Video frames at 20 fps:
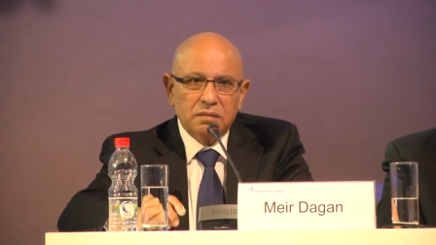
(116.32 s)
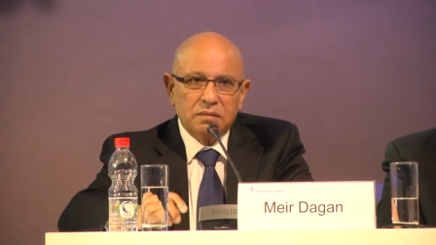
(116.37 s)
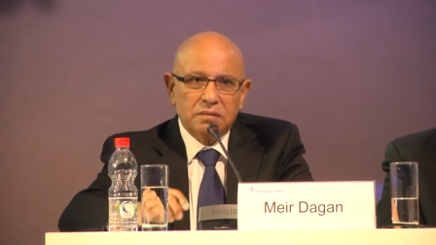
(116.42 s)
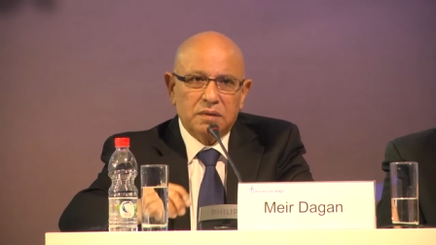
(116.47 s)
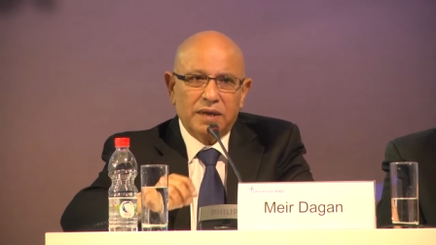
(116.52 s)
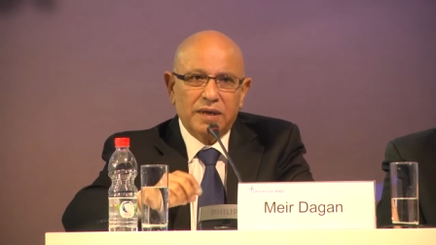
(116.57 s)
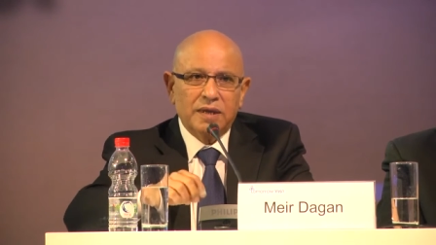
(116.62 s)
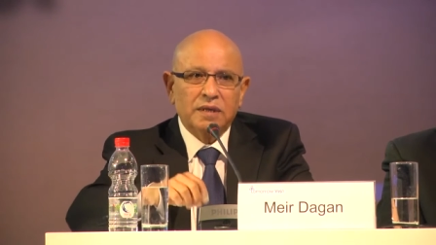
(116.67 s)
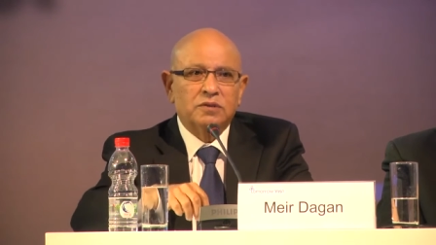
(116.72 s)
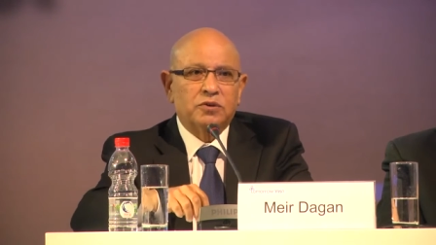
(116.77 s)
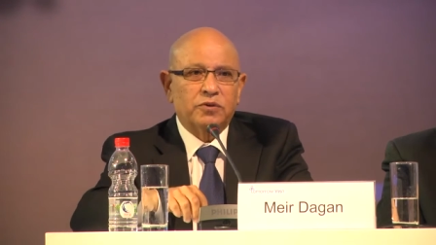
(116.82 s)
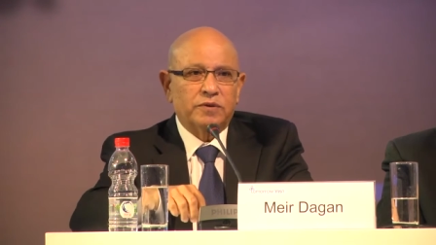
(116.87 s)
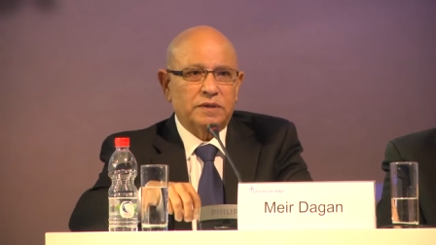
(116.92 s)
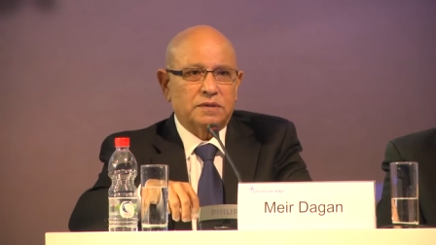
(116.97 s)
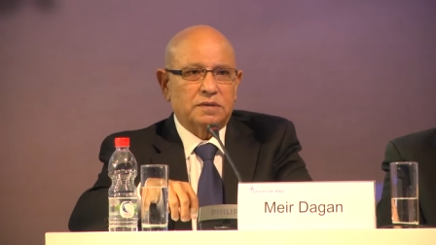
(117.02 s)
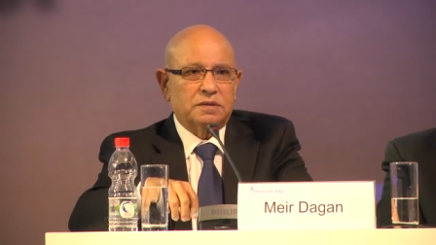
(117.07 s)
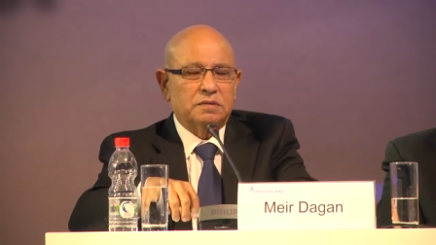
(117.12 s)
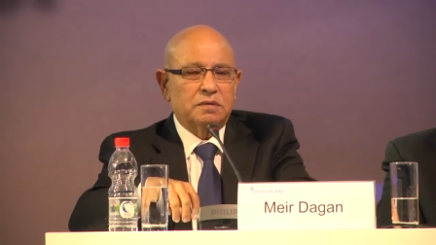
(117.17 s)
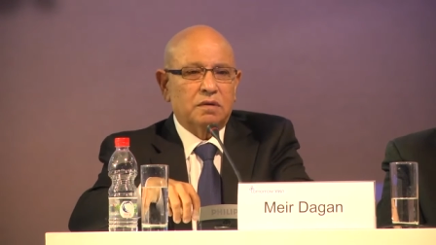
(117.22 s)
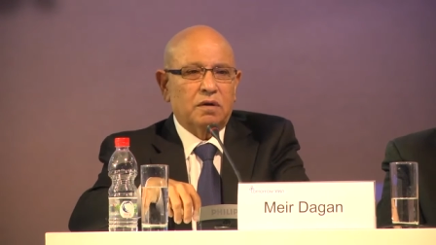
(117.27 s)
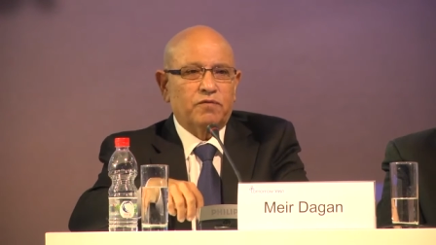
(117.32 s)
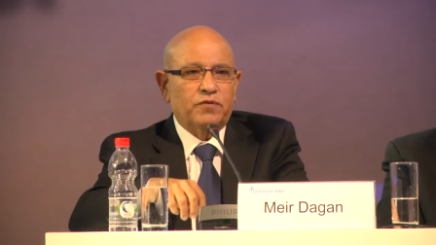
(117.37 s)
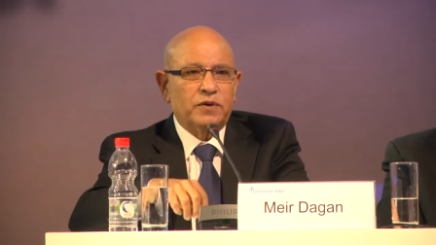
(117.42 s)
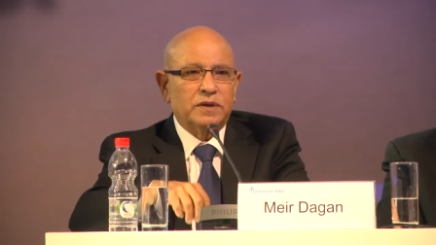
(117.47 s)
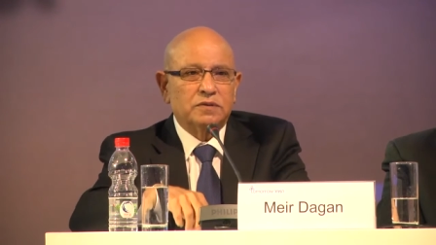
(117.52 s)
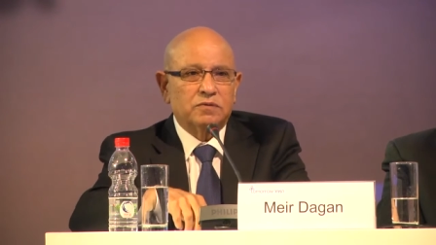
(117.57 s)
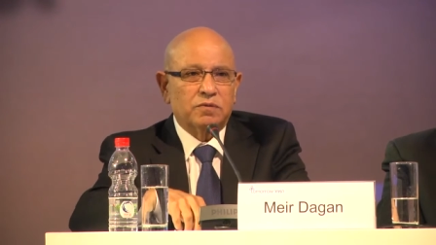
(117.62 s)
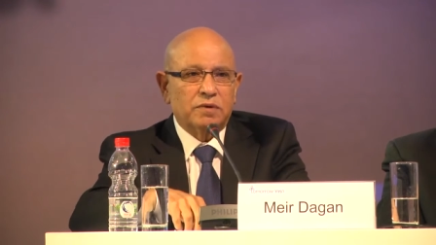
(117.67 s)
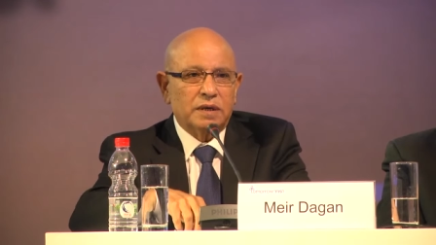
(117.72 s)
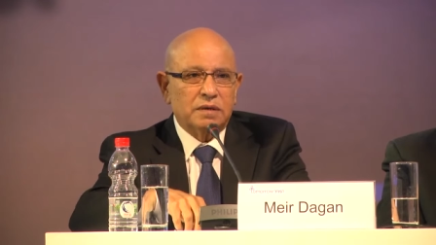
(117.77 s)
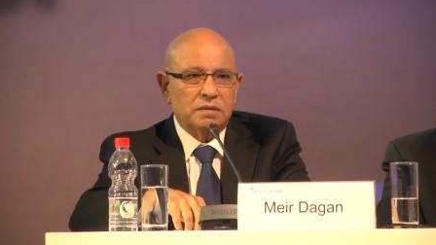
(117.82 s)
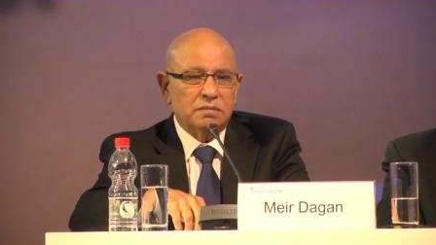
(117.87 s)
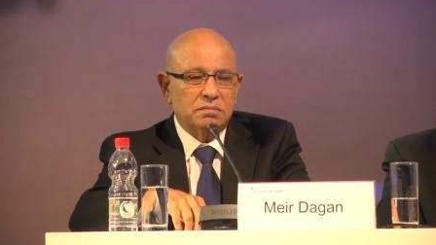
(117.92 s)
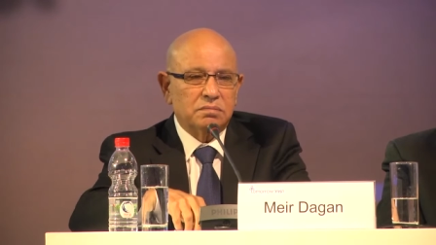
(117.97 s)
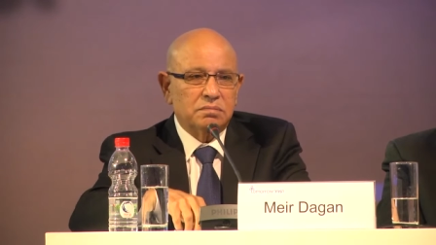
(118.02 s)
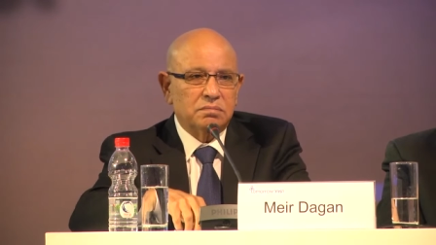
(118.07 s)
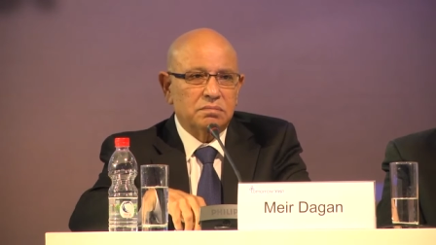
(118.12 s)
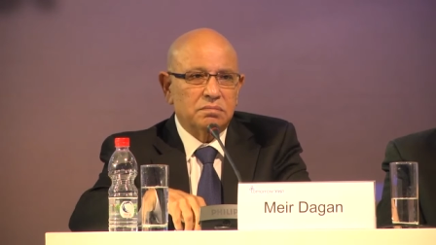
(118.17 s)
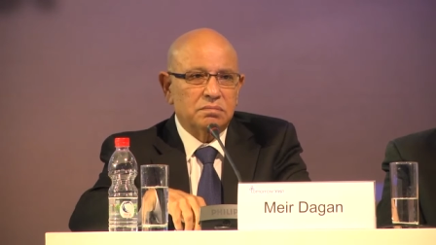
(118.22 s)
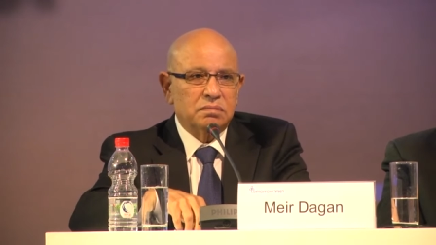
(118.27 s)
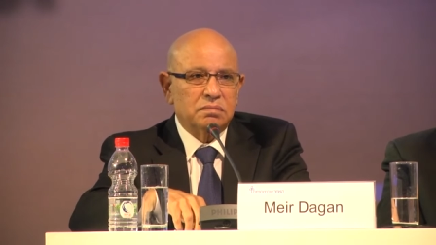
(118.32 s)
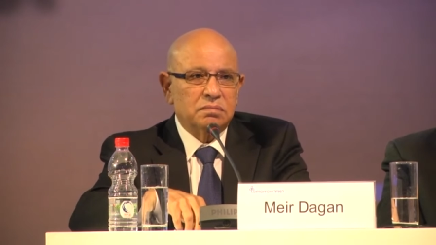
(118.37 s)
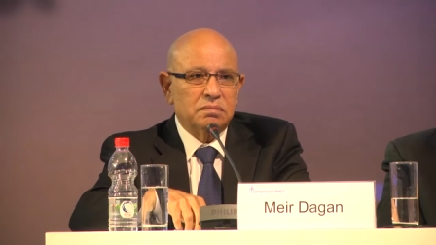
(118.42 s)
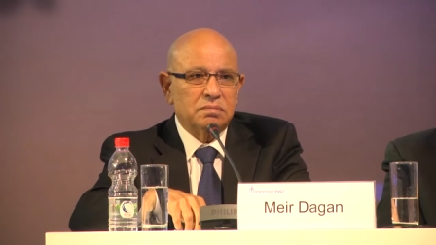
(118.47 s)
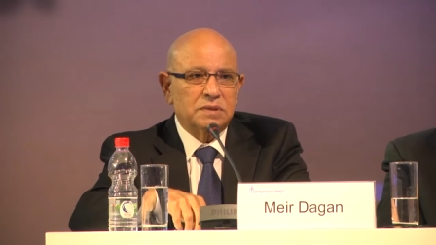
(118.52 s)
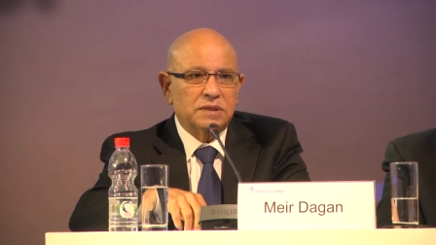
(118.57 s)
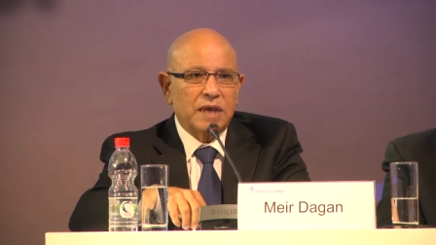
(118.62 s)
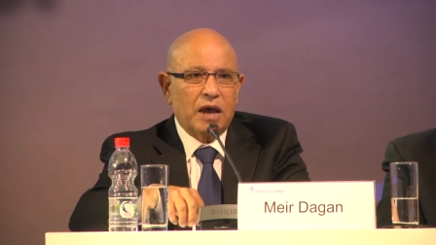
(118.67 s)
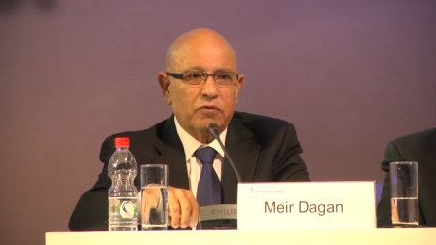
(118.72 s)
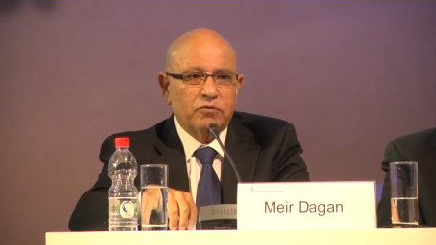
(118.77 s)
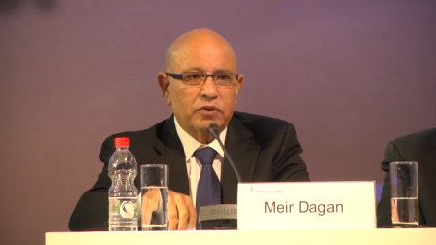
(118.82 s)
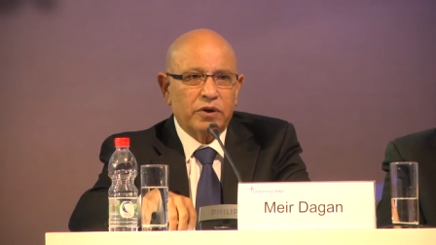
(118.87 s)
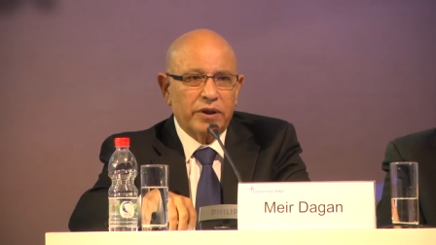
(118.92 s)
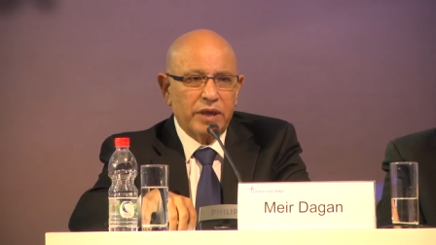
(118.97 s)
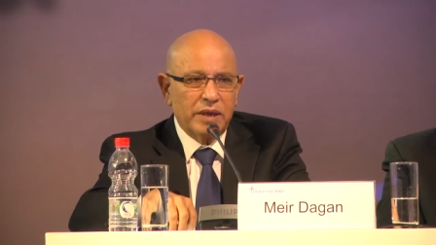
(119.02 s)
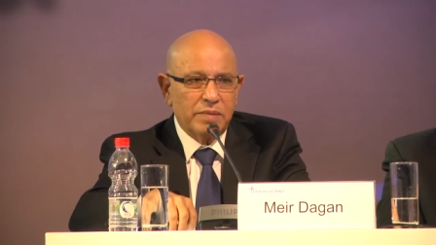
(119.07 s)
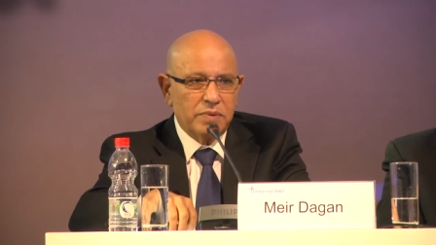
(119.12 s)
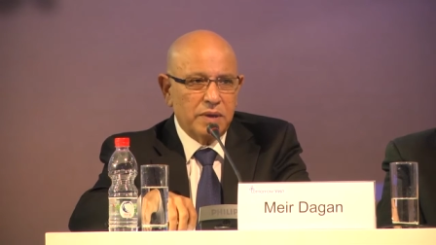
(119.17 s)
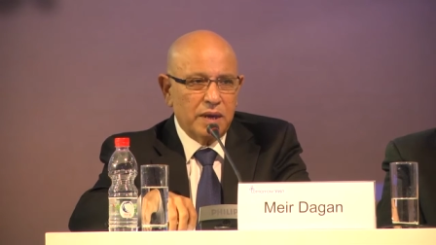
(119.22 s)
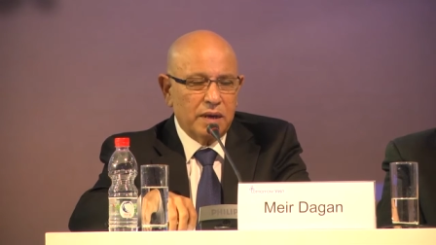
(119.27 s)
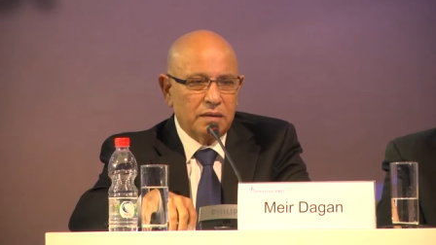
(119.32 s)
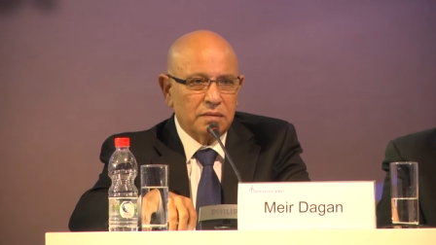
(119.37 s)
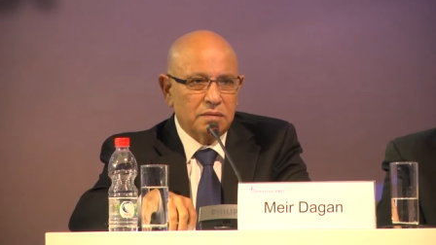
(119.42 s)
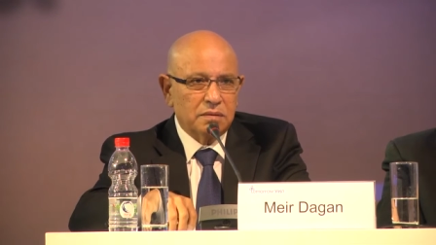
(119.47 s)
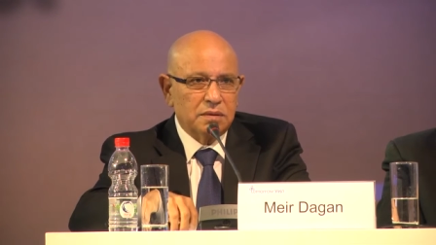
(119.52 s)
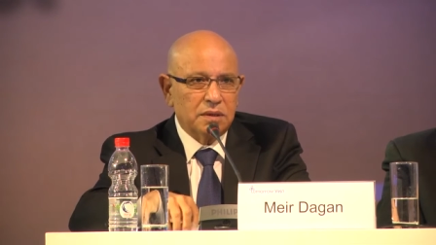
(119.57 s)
the interests of Israel, Saudi Arabia,